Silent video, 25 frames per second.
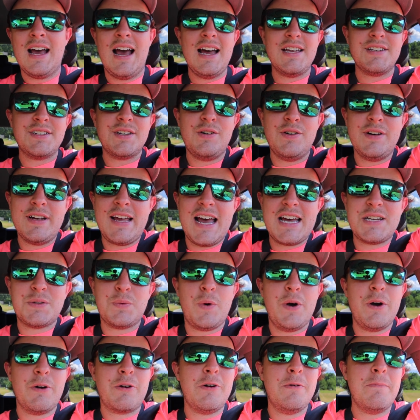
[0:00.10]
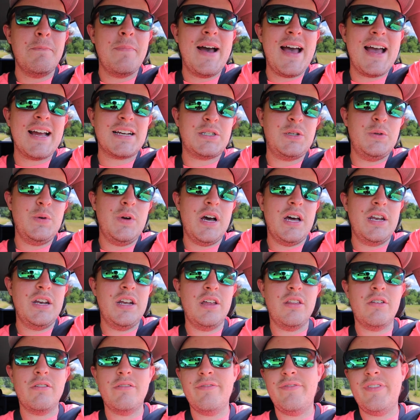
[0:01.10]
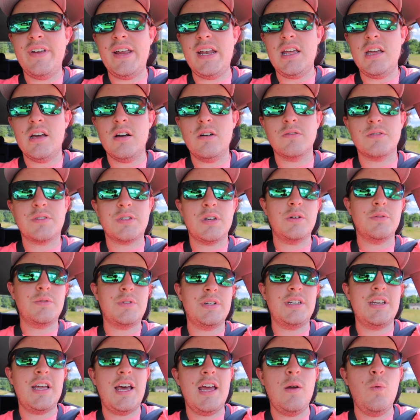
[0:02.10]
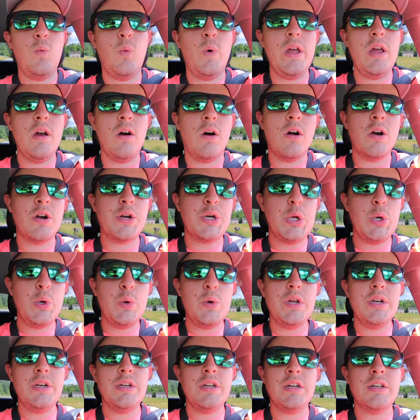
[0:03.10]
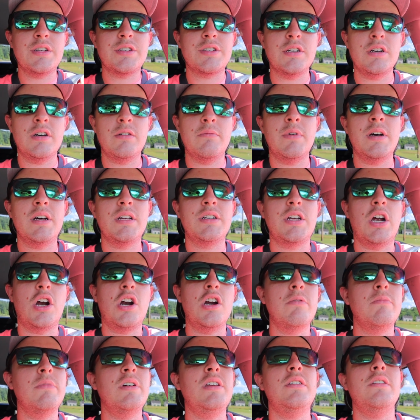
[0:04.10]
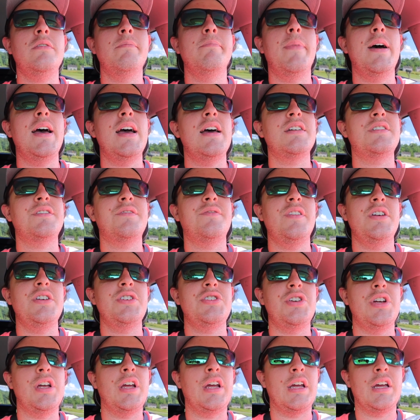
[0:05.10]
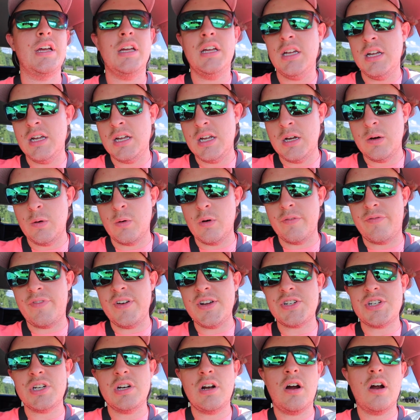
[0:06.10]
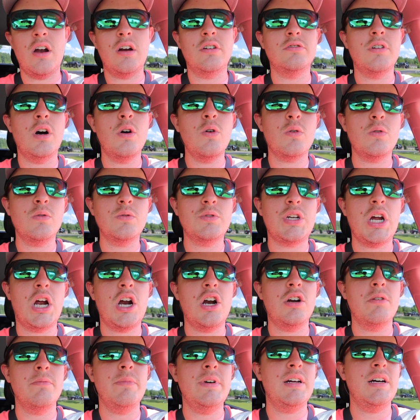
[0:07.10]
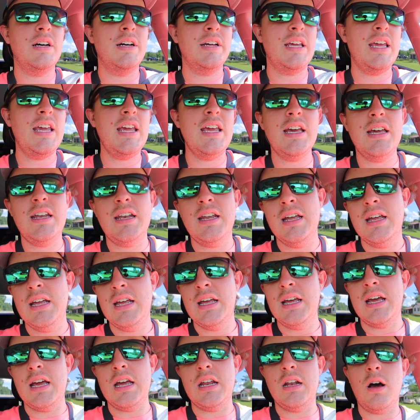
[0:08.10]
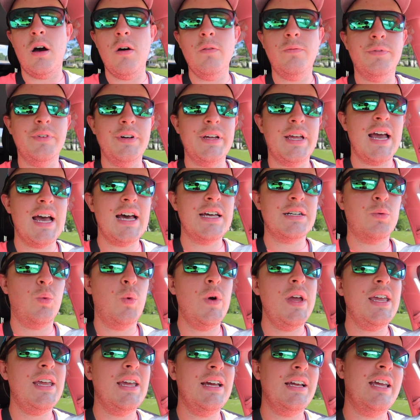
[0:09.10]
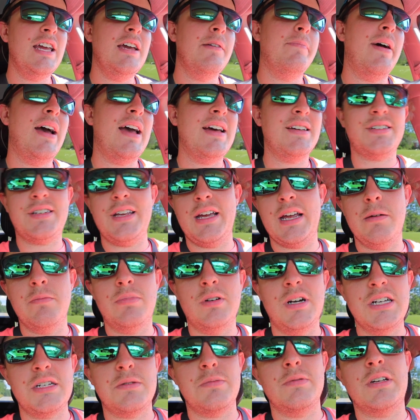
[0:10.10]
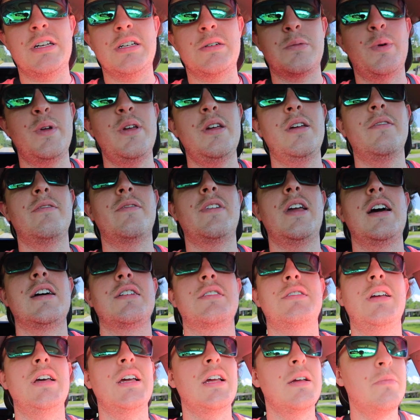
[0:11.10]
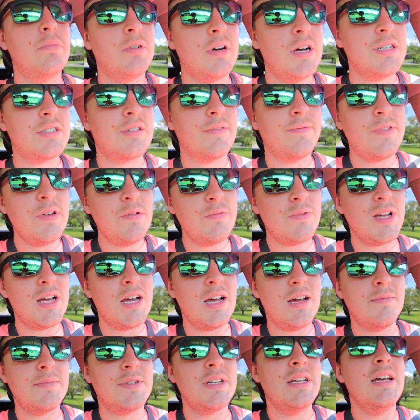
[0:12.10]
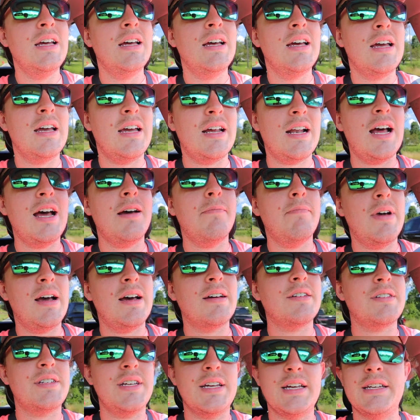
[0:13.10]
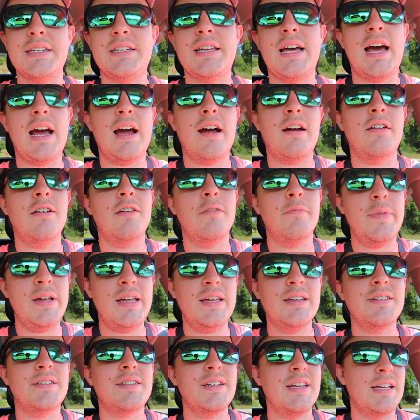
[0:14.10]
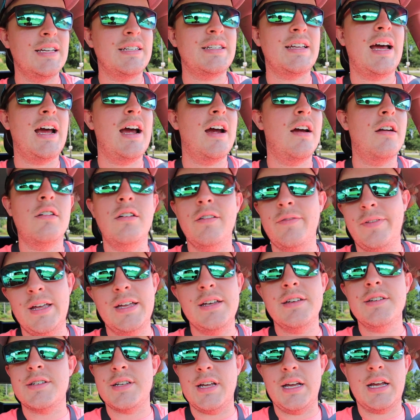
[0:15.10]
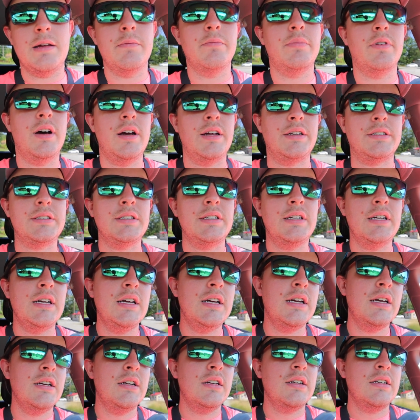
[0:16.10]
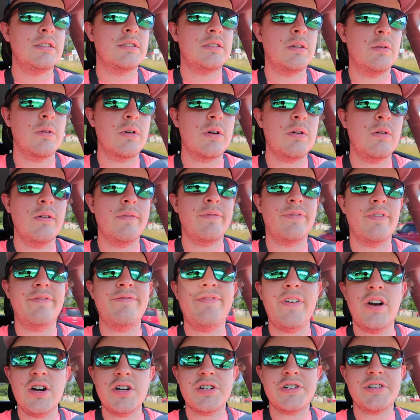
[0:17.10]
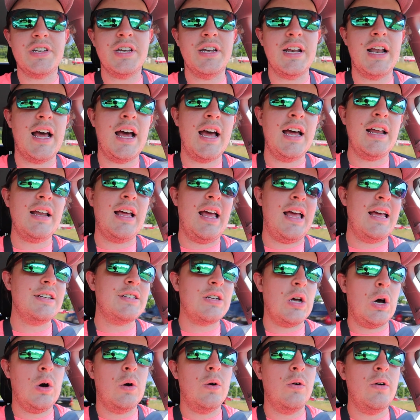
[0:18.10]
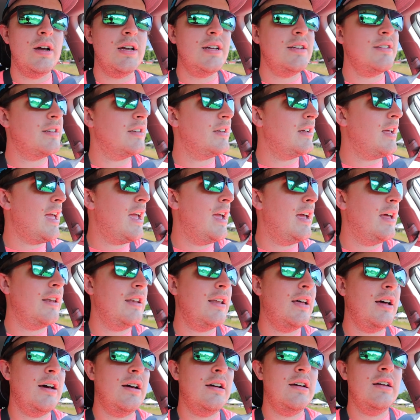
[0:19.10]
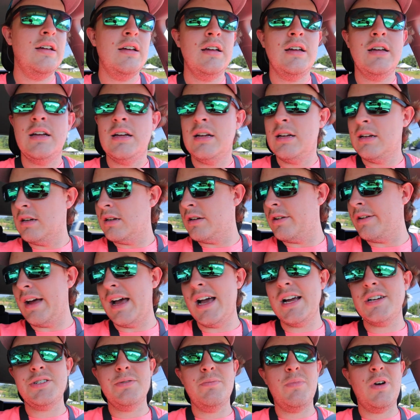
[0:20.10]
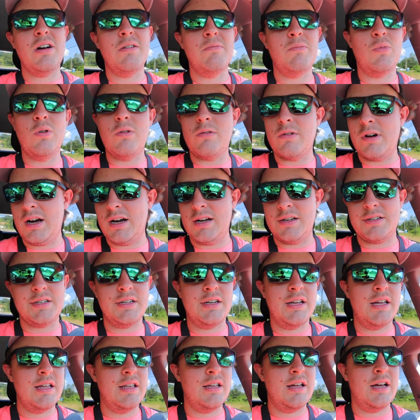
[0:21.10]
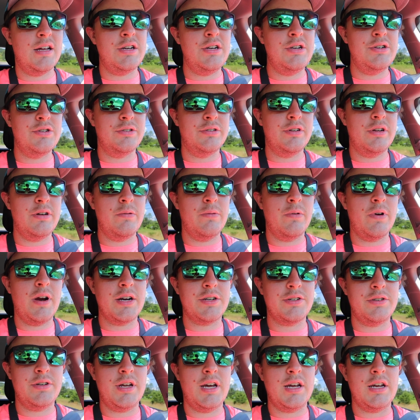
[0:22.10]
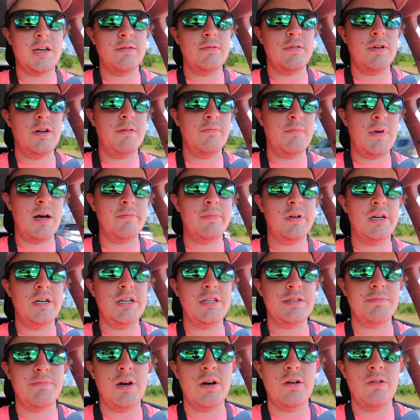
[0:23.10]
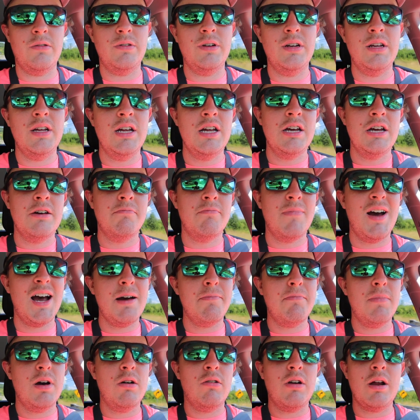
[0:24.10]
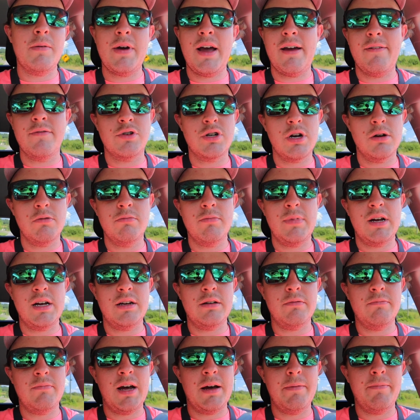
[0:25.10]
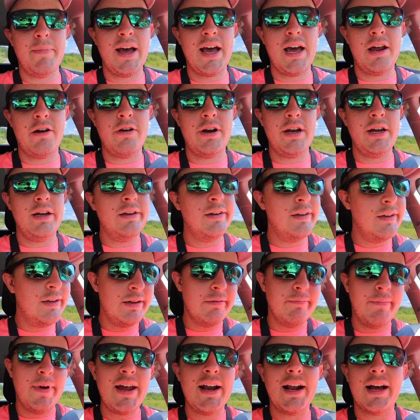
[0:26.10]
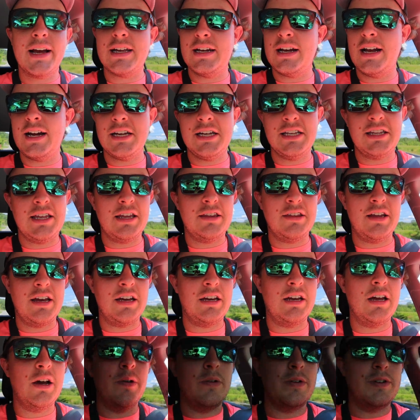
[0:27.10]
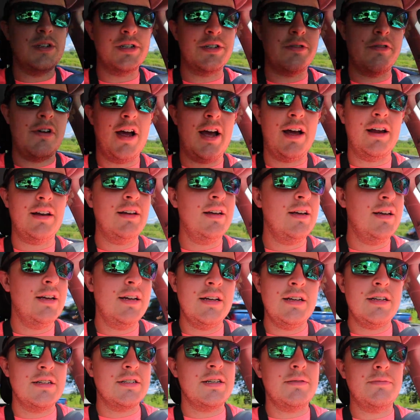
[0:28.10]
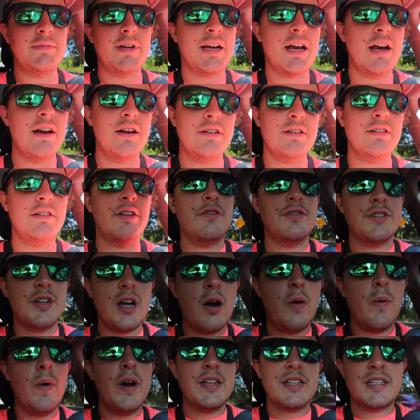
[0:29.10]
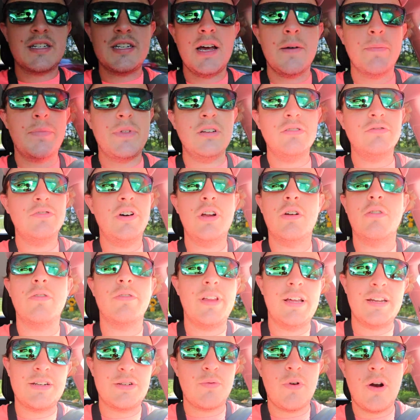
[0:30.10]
How's it going guys? Welcome back to another video. So today we are doing some tournament bass fishing. We're fishing our local tournament again and hopefully guys we can get past second place because we have got second place a few times and I'm about sick and tired of being sick and tired of getting second place. So we're going for first tonight as always and uh, I actually brought more rods today than I usually do. We're actually taking uh, my buddy's boat. My boat, I'm having trouble with my, my battery. Man, I cannot get that thing going just right. Seems like it, there's always something little that's